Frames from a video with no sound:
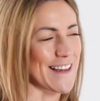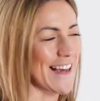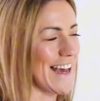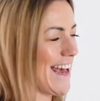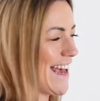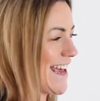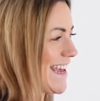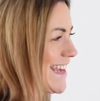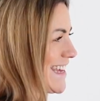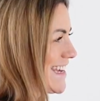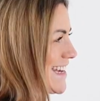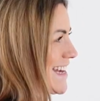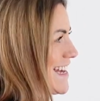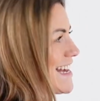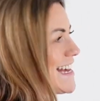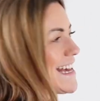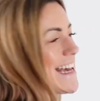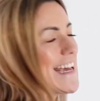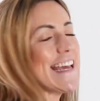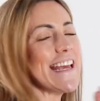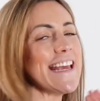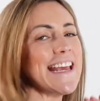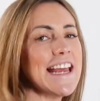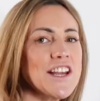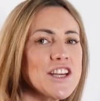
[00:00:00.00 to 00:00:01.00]
okay?
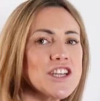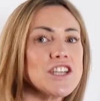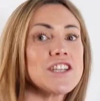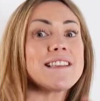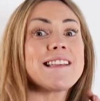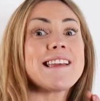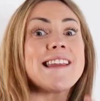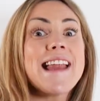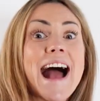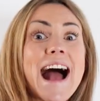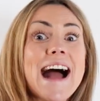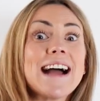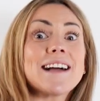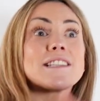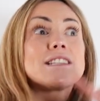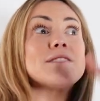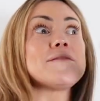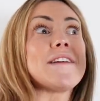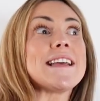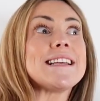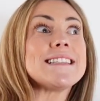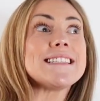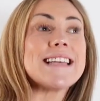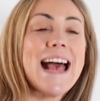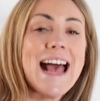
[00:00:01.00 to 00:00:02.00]
Insulin
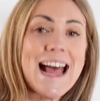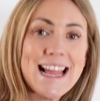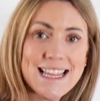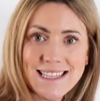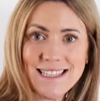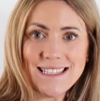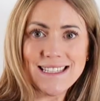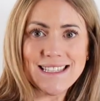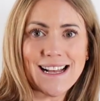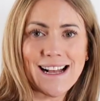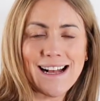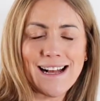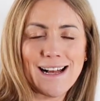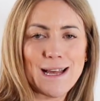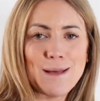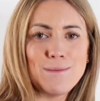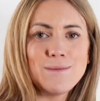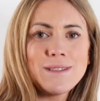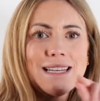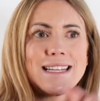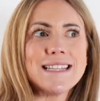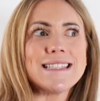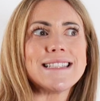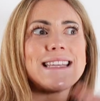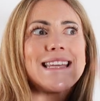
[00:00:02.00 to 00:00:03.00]
activates enzymes,
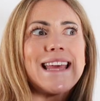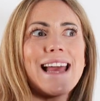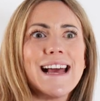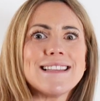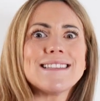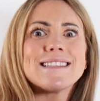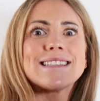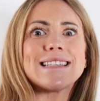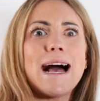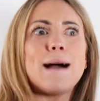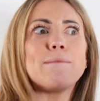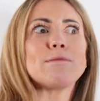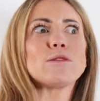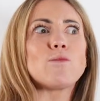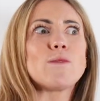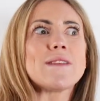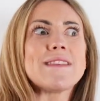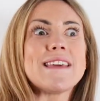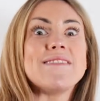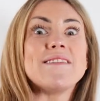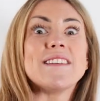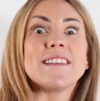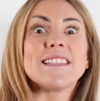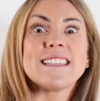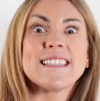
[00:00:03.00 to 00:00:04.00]
and it's the enzymes
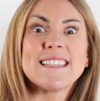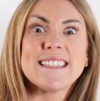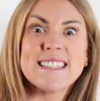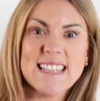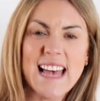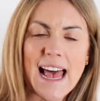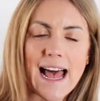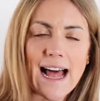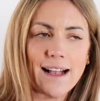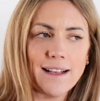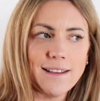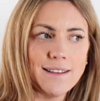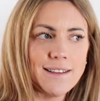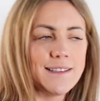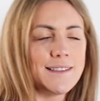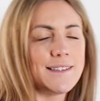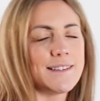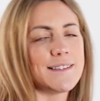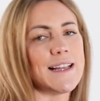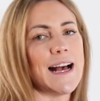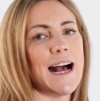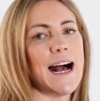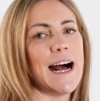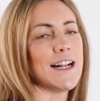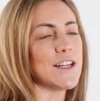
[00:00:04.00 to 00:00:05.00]
within the cell
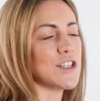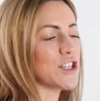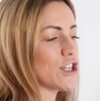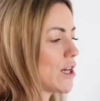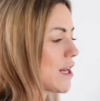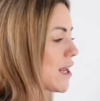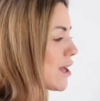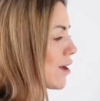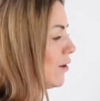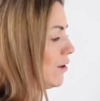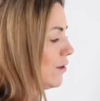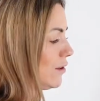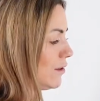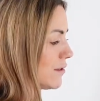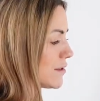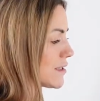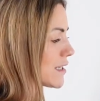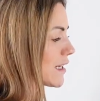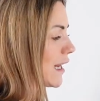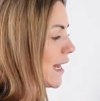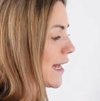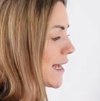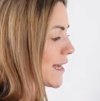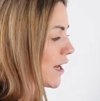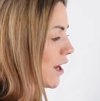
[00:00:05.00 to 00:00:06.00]
that actually cause
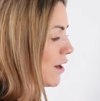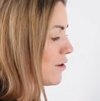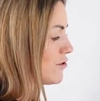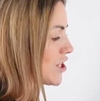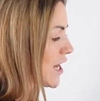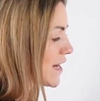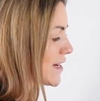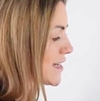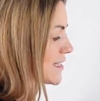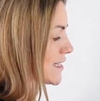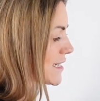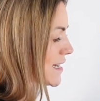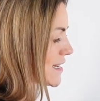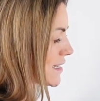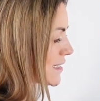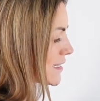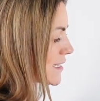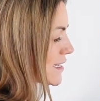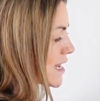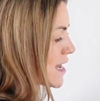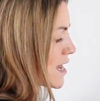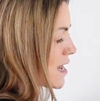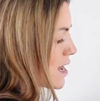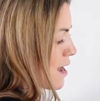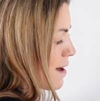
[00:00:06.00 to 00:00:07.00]
glycogenesis.
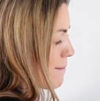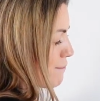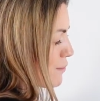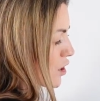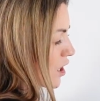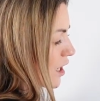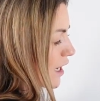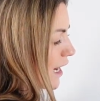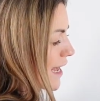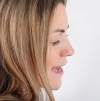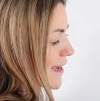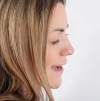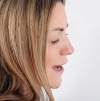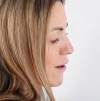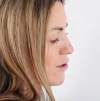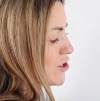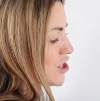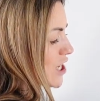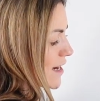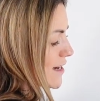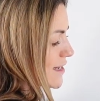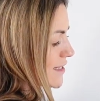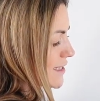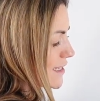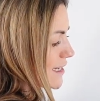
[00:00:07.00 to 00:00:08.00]
But
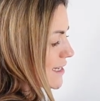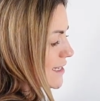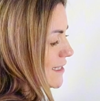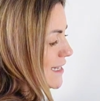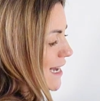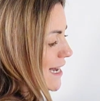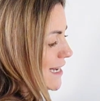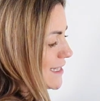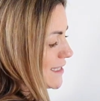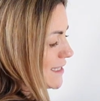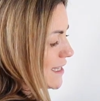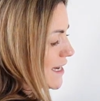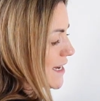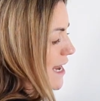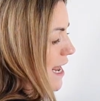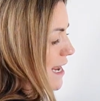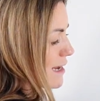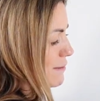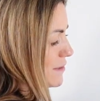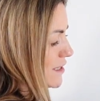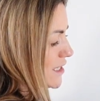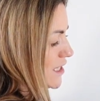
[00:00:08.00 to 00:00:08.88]
glycogenesis, as the name